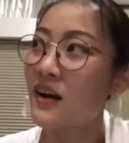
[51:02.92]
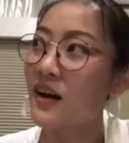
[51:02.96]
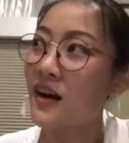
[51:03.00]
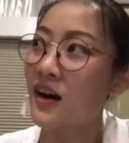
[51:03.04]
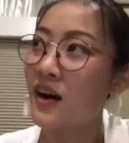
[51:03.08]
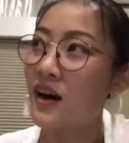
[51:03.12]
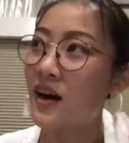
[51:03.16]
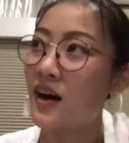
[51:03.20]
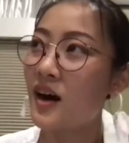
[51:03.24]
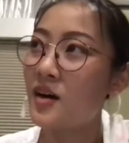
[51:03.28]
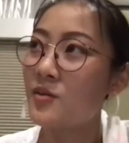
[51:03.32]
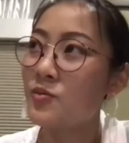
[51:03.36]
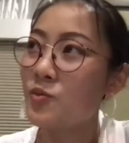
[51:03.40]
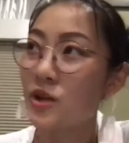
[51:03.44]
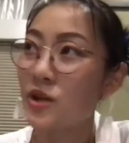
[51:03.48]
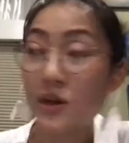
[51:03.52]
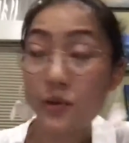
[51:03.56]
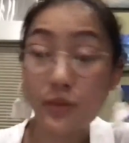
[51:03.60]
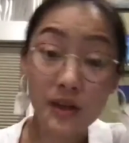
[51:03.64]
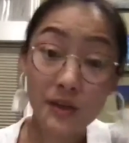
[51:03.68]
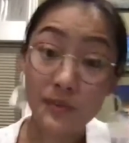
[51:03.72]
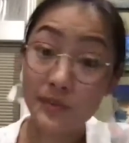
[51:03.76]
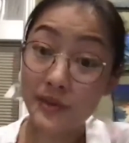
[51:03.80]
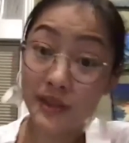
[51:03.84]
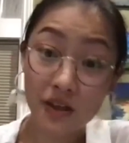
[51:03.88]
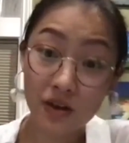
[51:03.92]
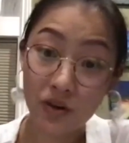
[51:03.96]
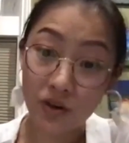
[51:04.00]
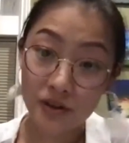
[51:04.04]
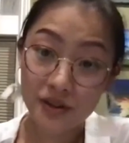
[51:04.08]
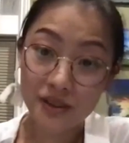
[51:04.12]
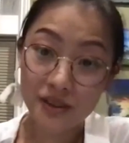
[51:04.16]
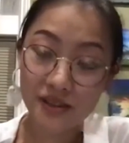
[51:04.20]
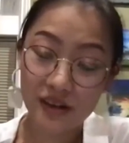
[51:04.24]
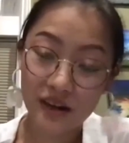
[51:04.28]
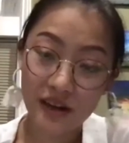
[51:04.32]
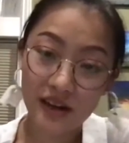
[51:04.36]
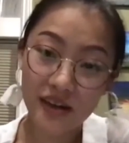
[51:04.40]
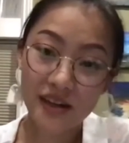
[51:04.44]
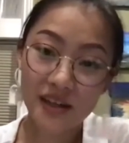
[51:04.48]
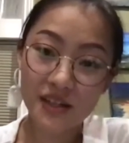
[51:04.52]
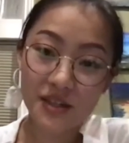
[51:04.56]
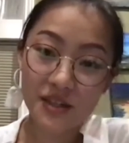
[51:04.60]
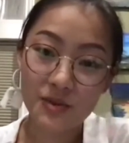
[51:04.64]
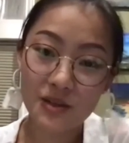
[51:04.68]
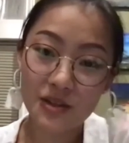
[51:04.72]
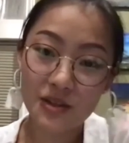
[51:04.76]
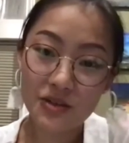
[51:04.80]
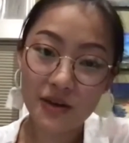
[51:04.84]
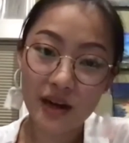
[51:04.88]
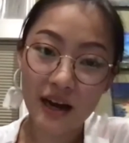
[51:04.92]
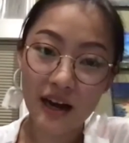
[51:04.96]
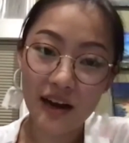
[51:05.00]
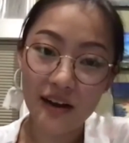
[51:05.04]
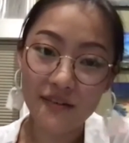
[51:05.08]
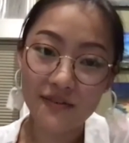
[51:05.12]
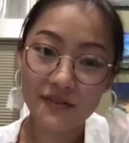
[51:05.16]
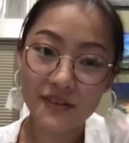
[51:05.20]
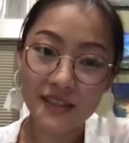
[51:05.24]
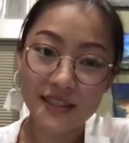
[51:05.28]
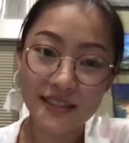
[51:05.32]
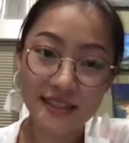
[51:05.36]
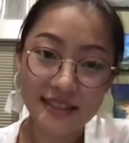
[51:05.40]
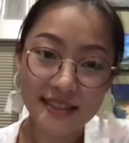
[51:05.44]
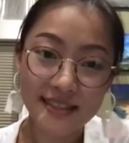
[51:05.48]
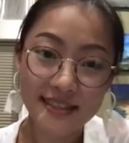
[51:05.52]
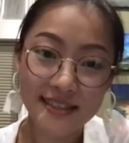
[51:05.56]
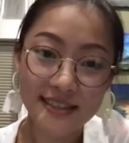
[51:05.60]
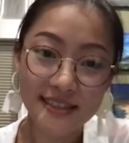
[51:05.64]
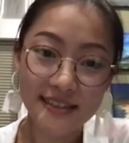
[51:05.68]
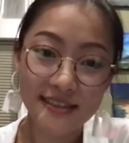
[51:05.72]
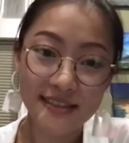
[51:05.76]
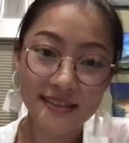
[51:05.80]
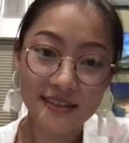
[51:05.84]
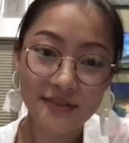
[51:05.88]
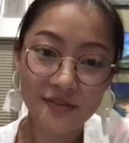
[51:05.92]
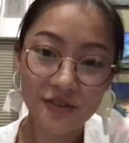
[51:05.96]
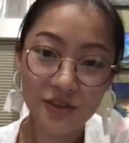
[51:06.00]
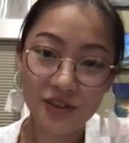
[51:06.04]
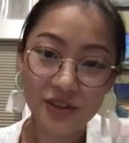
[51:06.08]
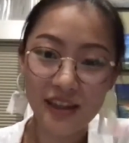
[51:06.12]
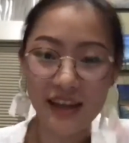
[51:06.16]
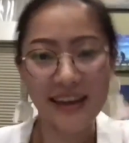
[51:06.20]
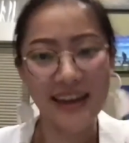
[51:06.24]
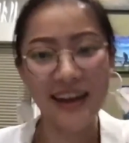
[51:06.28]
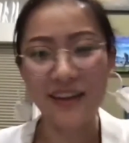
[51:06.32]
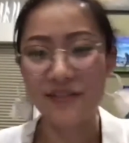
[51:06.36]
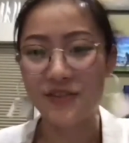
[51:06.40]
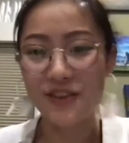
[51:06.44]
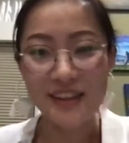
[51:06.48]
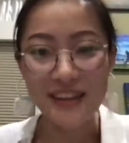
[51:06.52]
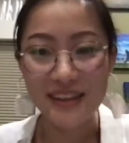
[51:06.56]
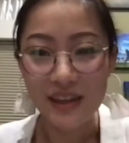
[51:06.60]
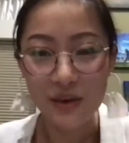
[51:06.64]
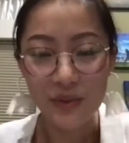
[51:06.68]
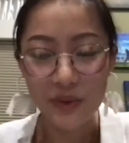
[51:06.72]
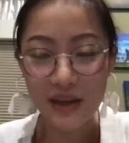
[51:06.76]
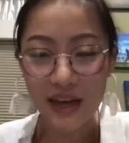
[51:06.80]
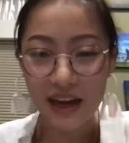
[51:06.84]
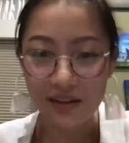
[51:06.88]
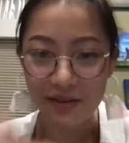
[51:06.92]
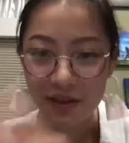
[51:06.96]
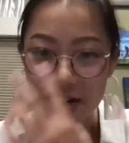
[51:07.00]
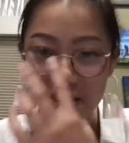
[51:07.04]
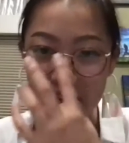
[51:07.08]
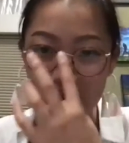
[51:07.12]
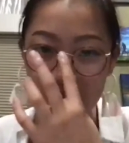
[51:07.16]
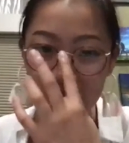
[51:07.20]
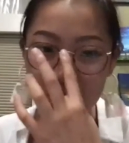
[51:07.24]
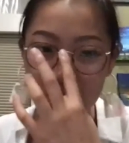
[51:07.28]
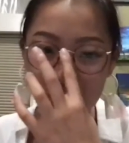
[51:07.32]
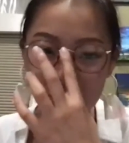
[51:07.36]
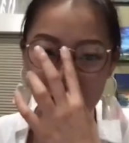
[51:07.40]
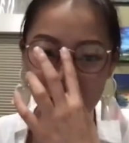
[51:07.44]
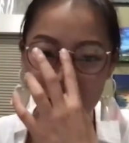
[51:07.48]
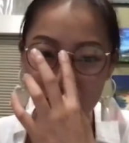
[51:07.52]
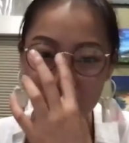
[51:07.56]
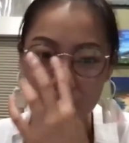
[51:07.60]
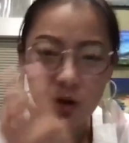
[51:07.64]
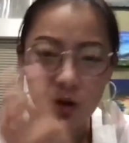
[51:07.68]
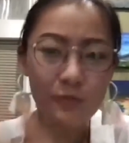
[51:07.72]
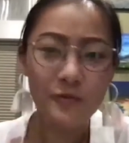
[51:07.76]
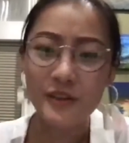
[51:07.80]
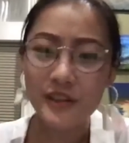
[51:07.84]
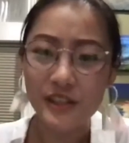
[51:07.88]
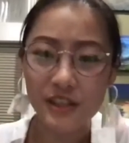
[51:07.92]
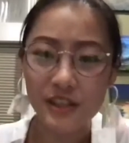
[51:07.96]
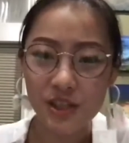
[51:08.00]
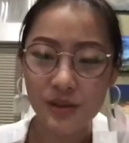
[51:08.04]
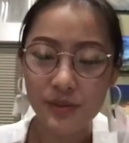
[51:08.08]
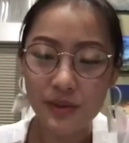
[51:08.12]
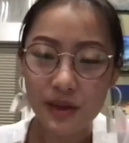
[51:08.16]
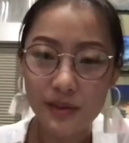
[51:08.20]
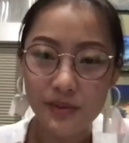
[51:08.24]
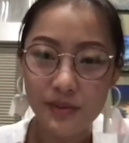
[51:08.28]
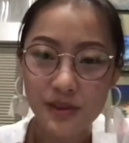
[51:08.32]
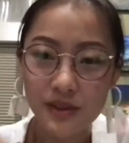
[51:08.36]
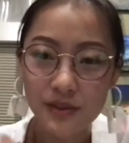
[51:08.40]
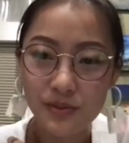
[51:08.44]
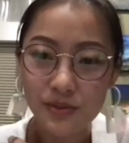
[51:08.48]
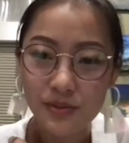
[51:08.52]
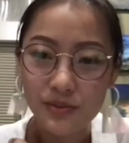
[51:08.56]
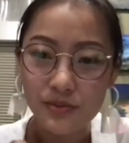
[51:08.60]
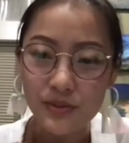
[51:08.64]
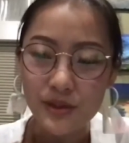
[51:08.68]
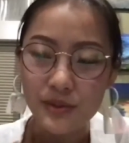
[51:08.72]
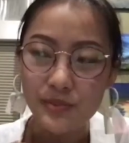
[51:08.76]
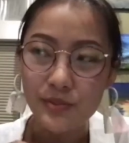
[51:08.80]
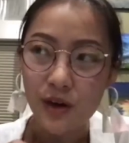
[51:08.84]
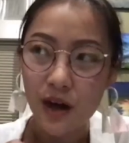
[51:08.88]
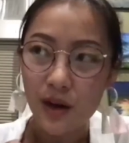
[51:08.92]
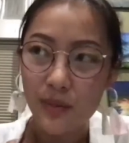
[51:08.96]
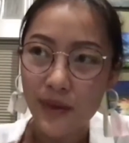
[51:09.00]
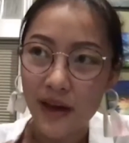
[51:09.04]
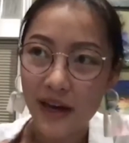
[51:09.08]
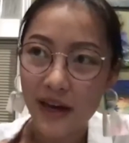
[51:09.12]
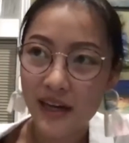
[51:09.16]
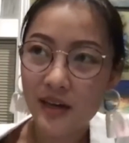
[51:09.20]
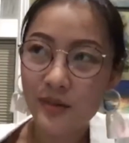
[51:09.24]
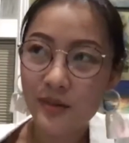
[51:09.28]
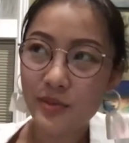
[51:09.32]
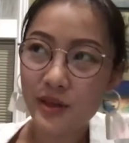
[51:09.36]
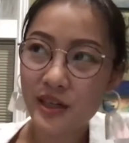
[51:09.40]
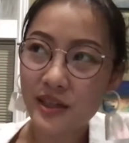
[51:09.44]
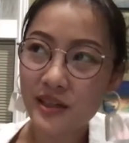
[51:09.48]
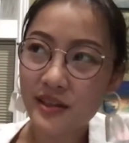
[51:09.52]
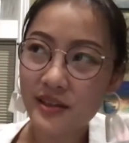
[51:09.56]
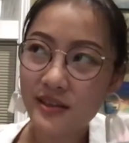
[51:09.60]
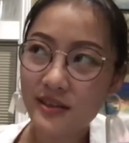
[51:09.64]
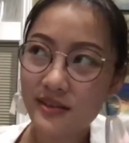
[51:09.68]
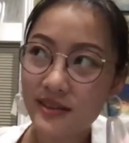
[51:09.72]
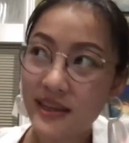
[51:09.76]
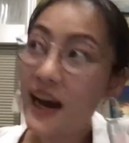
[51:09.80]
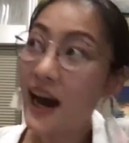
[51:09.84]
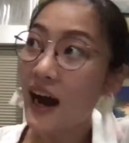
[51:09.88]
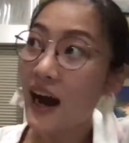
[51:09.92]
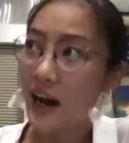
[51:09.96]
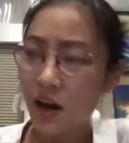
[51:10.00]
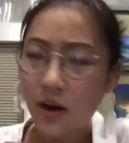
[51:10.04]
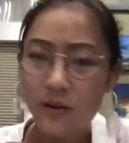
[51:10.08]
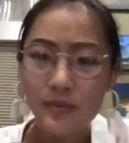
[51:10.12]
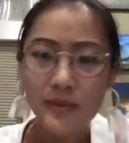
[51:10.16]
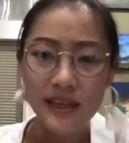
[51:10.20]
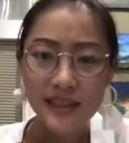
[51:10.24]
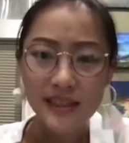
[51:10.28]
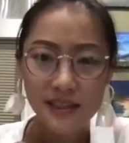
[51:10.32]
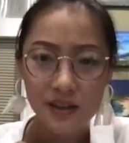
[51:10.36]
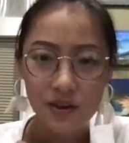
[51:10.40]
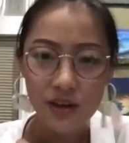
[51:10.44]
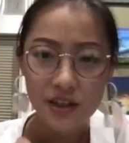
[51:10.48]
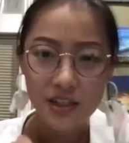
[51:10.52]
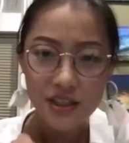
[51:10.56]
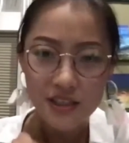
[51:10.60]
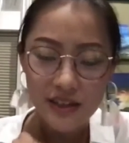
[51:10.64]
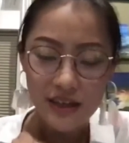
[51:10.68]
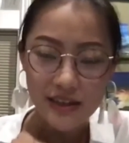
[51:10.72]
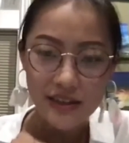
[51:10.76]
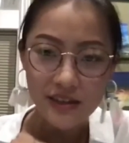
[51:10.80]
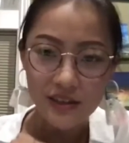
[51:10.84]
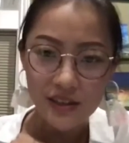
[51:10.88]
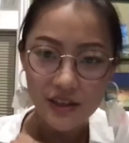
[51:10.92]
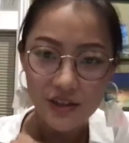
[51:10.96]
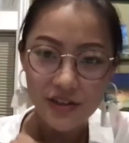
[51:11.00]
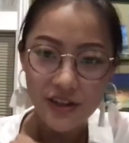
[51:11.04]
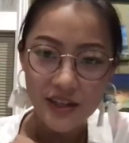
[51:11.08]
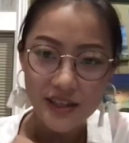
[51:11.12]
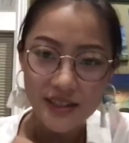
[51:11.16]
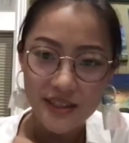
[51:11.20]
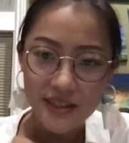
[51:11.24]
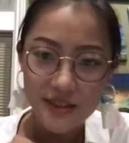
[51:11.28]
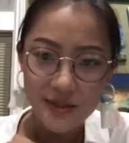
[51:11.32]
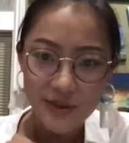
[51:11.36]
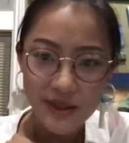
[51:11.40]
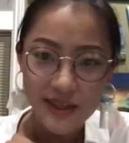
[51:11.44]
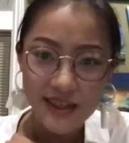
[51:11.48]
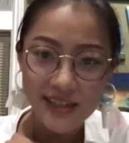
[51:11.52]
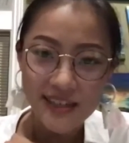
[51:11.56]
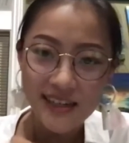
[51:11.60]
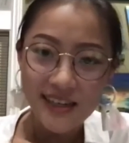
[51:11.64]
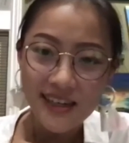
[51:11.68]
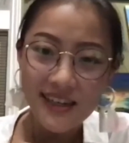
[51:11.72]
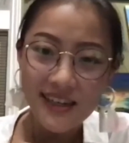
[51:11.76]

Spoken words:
Well, it wouldn't be a cold start, because we do have existing, like everything that we have right now, hopefully should be able to be brought back. But yeah, I hope that's a question that they'll address as well.